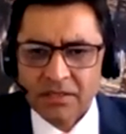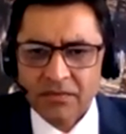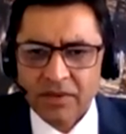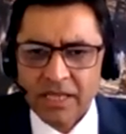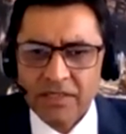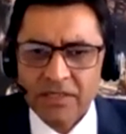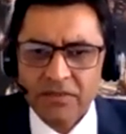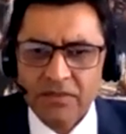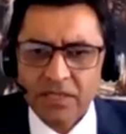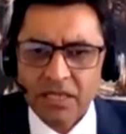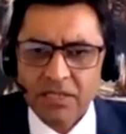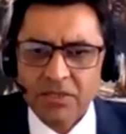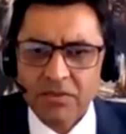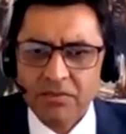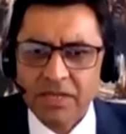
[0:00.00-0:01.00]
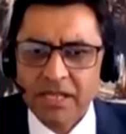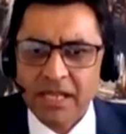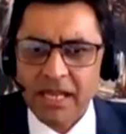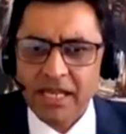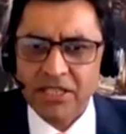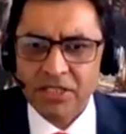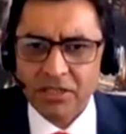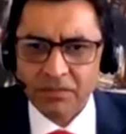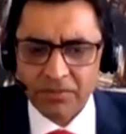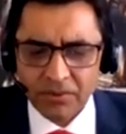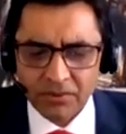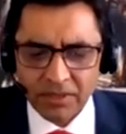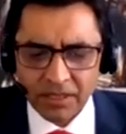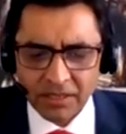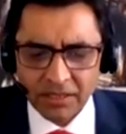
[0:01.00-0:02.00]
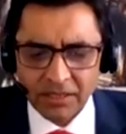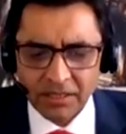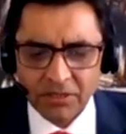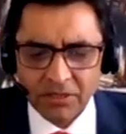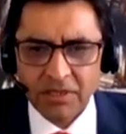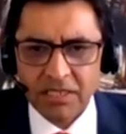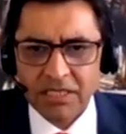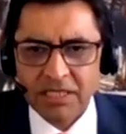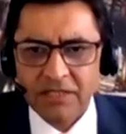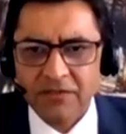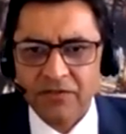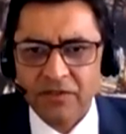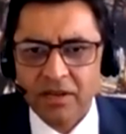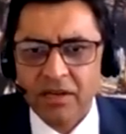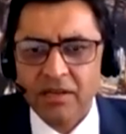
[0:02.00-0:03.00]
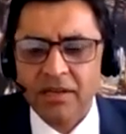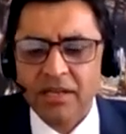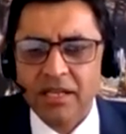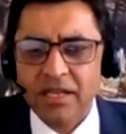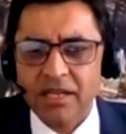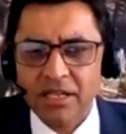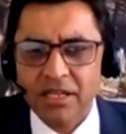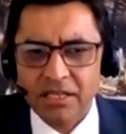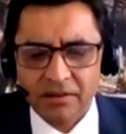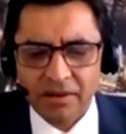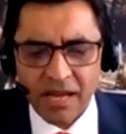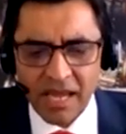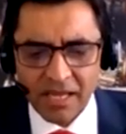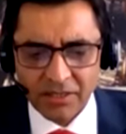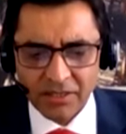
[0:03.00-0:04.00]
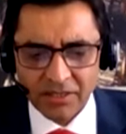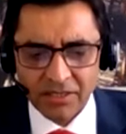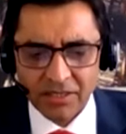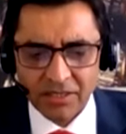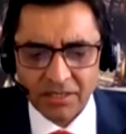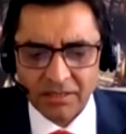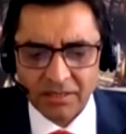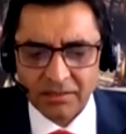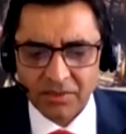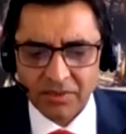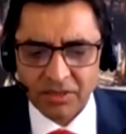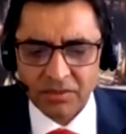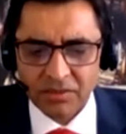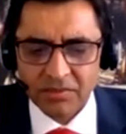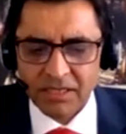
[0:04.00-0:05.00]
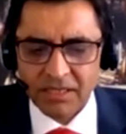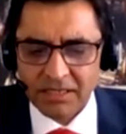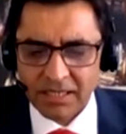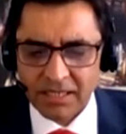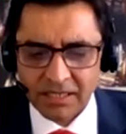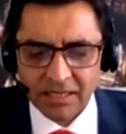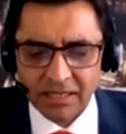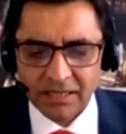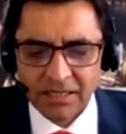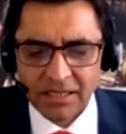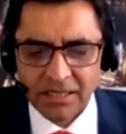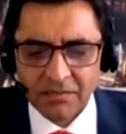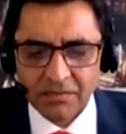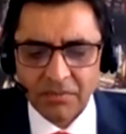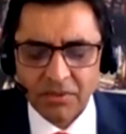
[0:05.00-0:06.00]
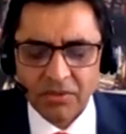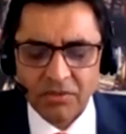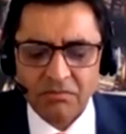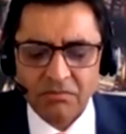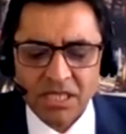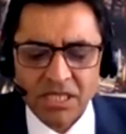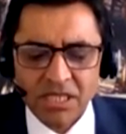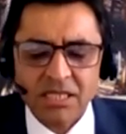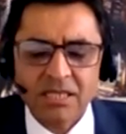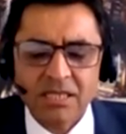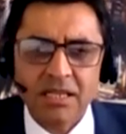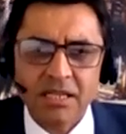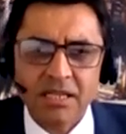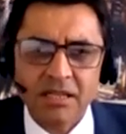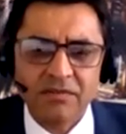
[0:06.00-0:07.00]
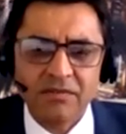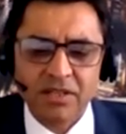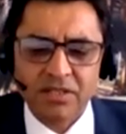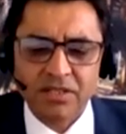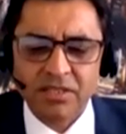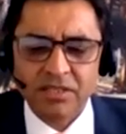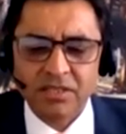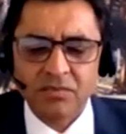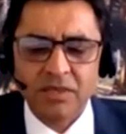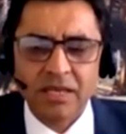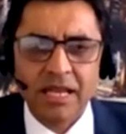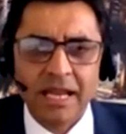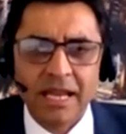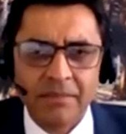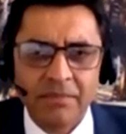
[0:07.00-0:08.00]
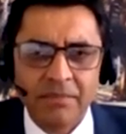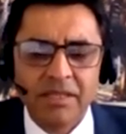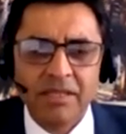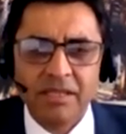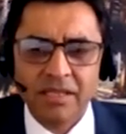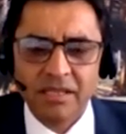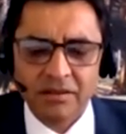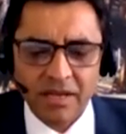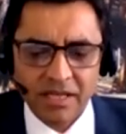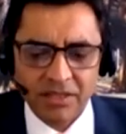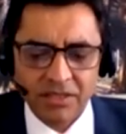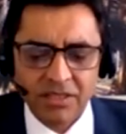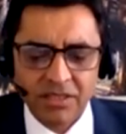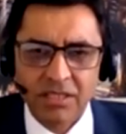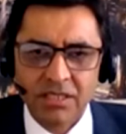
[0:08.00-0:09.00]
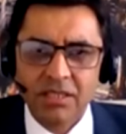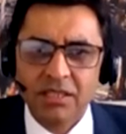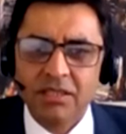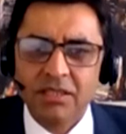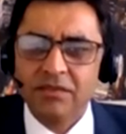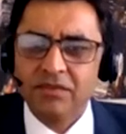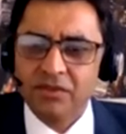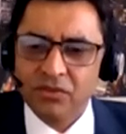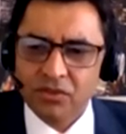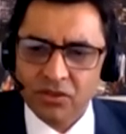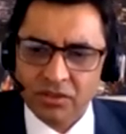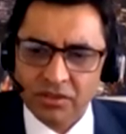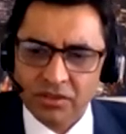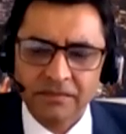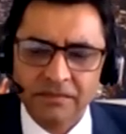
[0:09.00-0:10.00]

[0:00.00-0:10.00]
5G will also bring edge computing, especially far and near edge, which will be exciting because mission-critical functions will happen in near edge in the future.